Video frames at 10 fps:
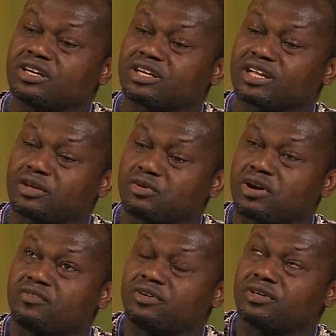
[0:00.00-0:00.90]

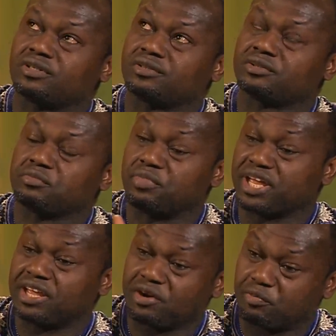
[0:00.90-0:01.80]

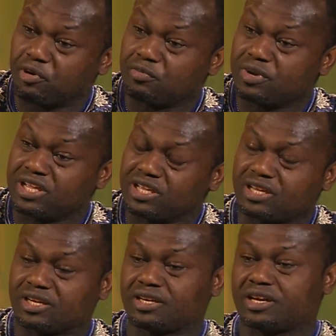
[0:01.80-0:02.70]
Benin
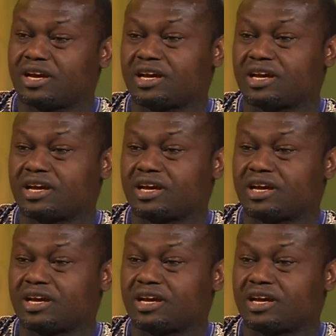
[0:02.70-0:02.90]
Republic,